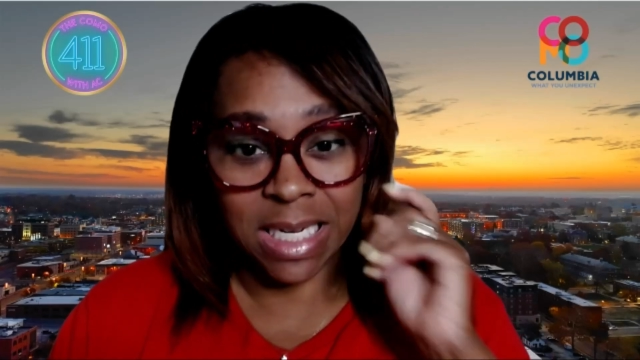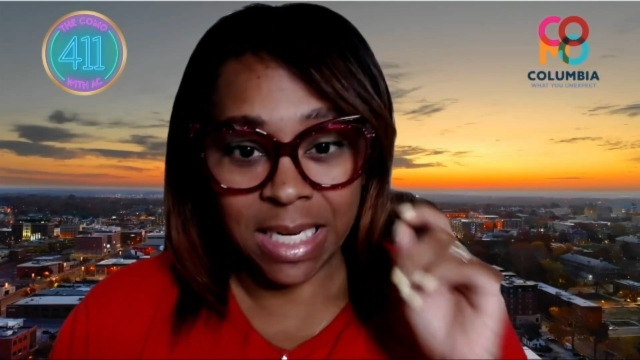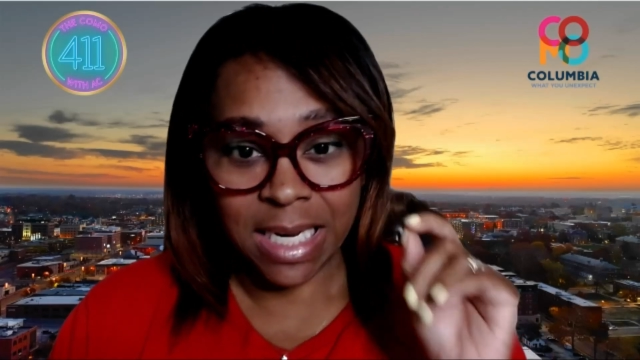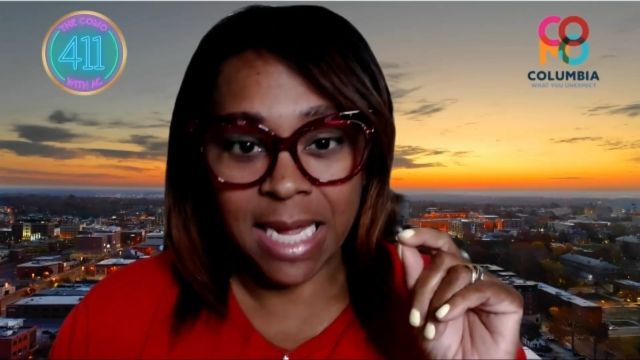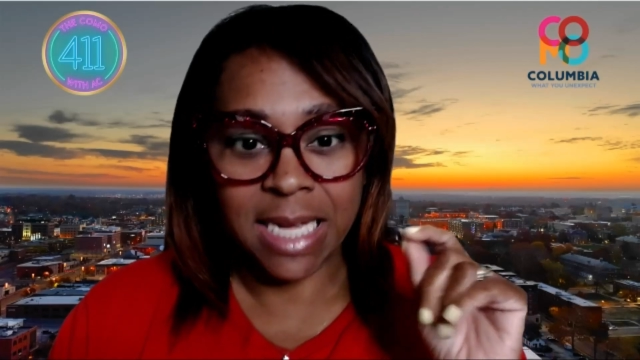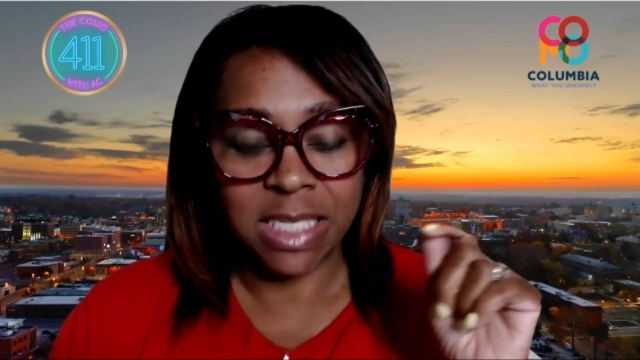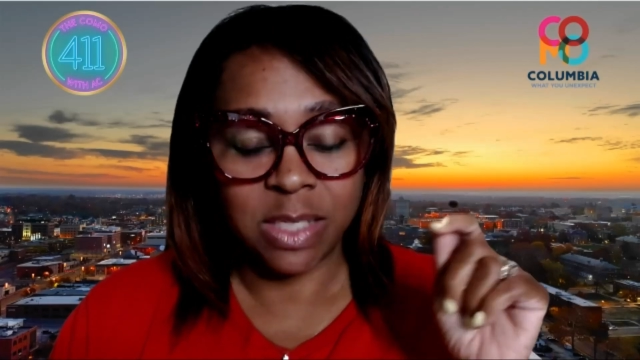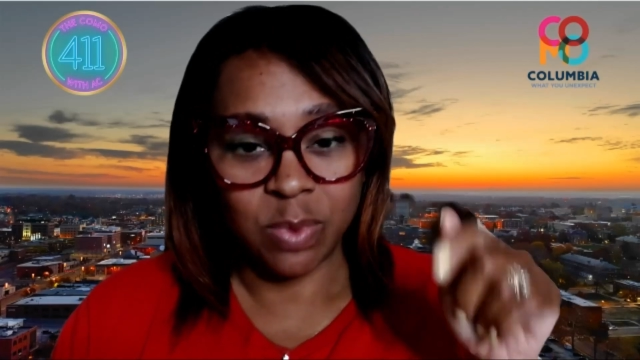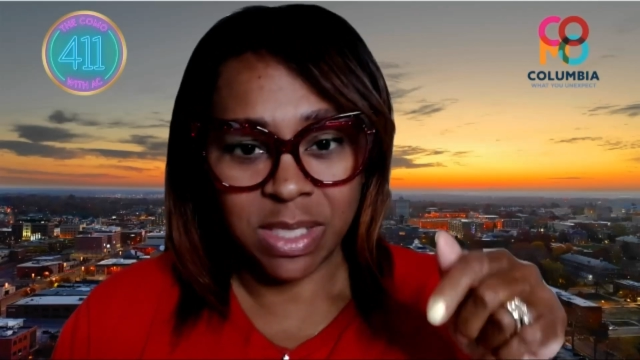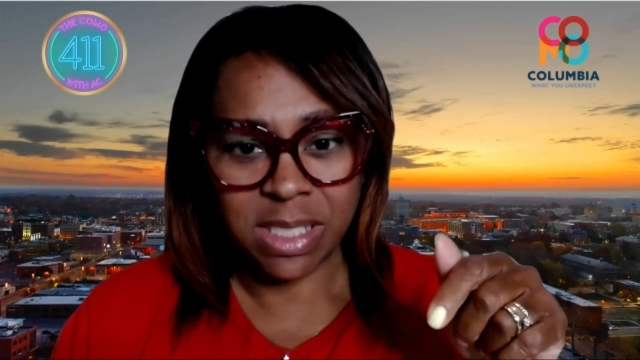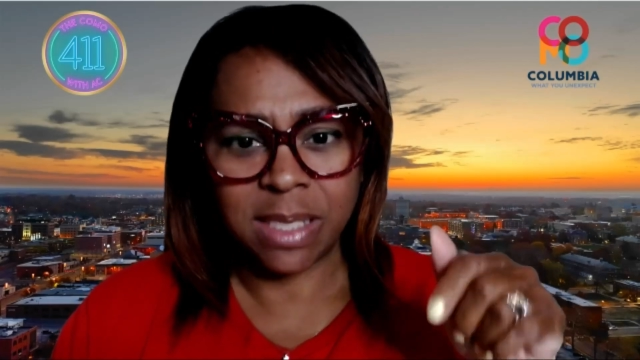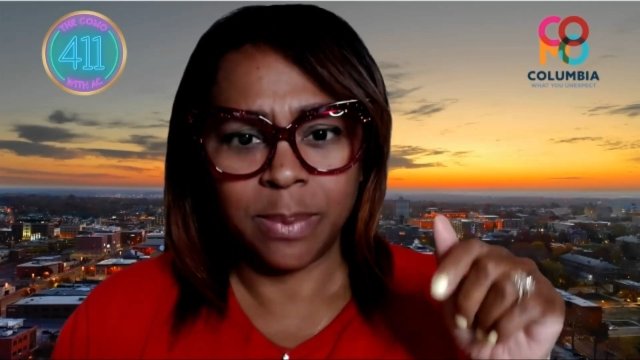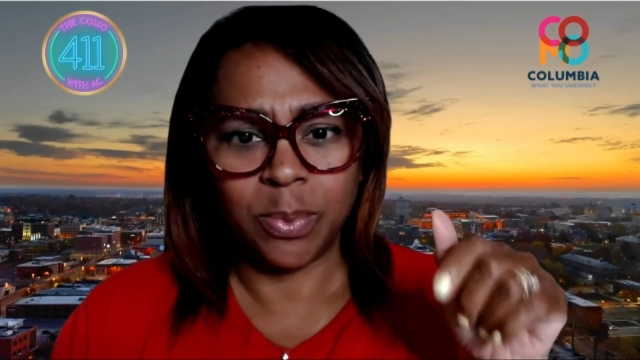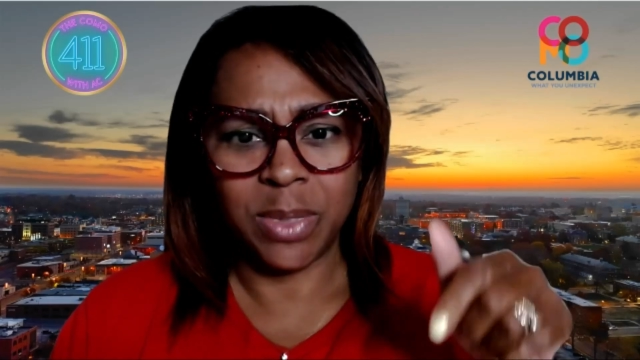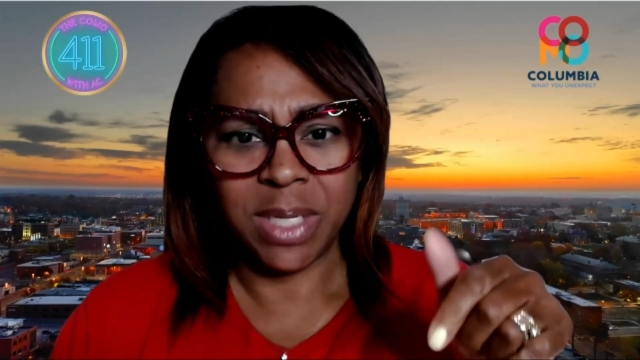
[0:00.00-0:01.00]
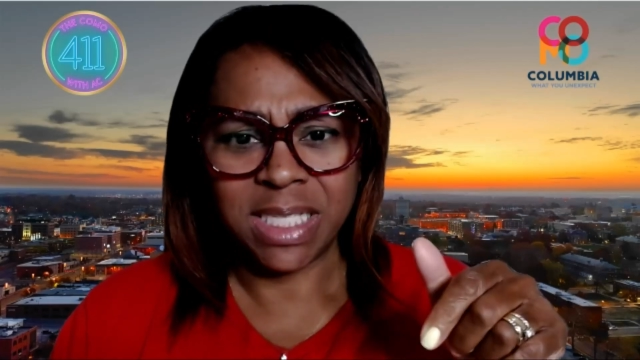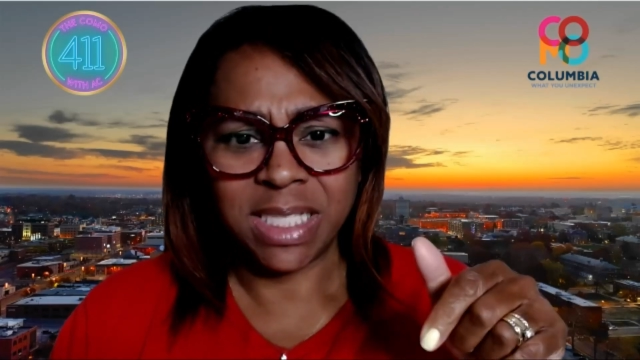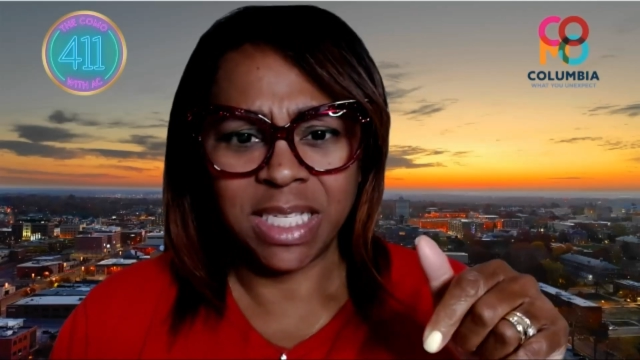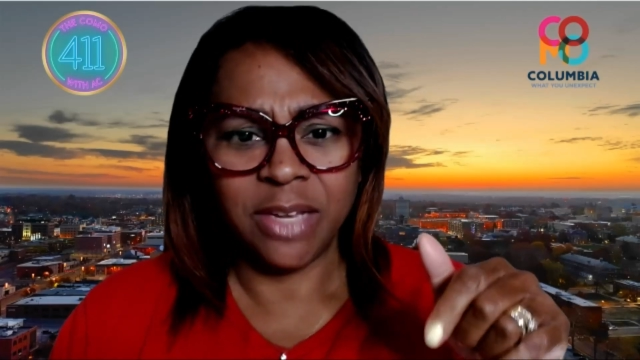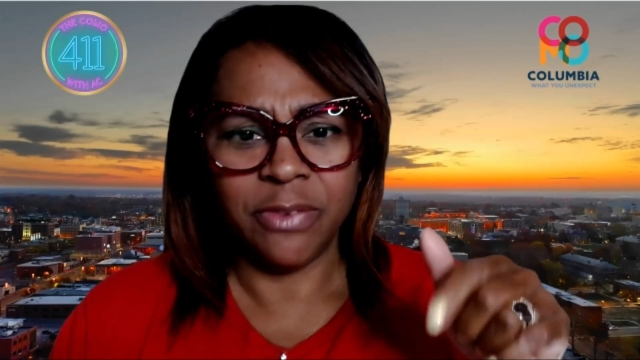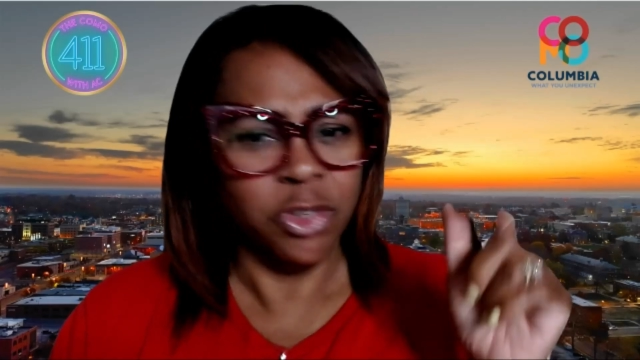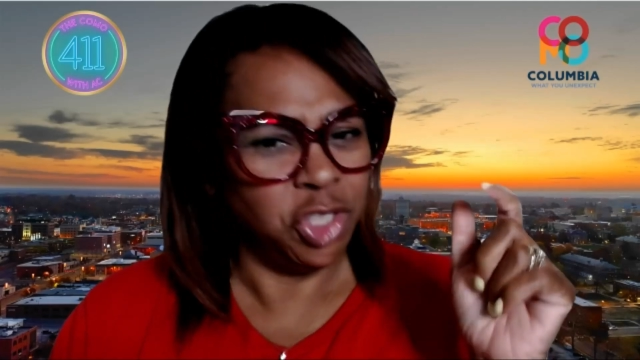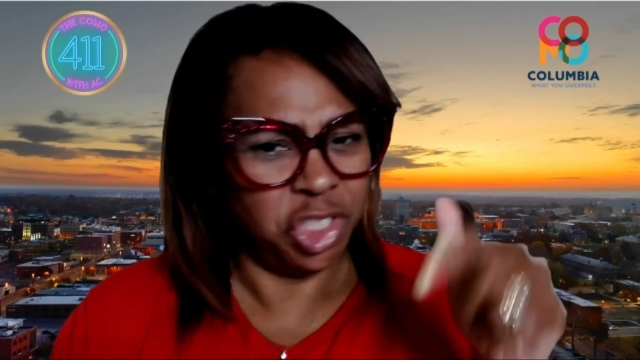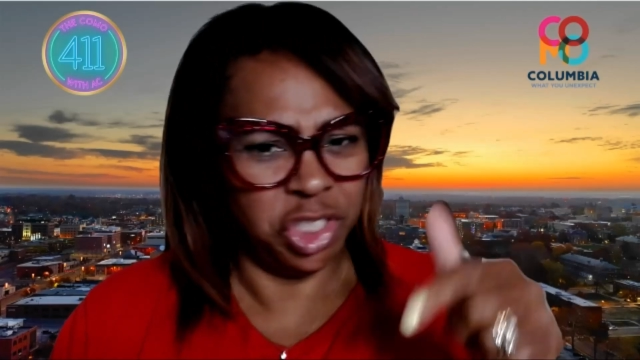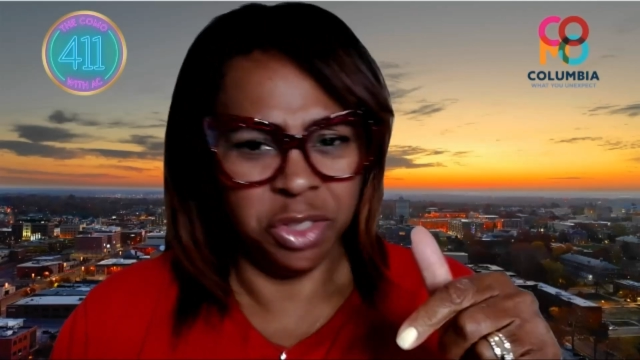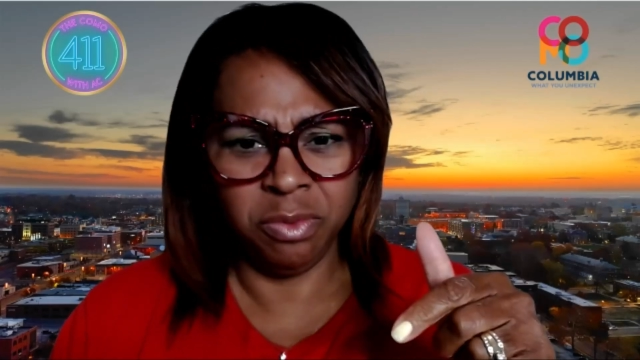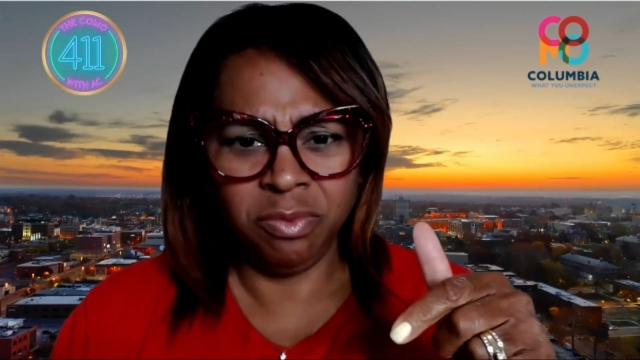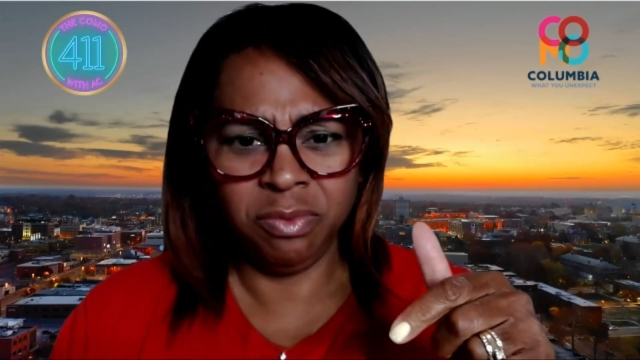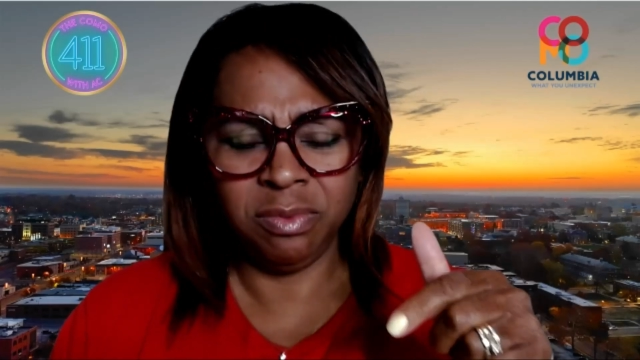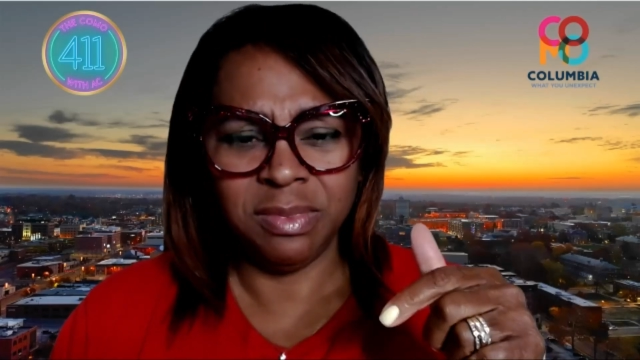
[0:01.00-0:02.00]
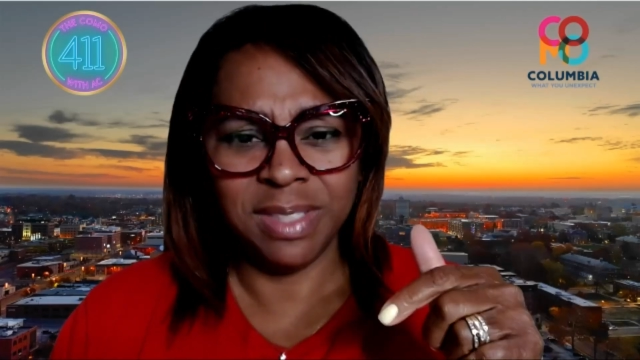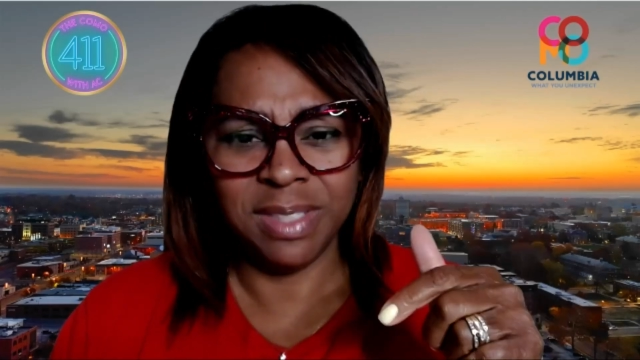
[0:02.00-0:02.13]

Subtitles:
last What's Up Wednesday for June?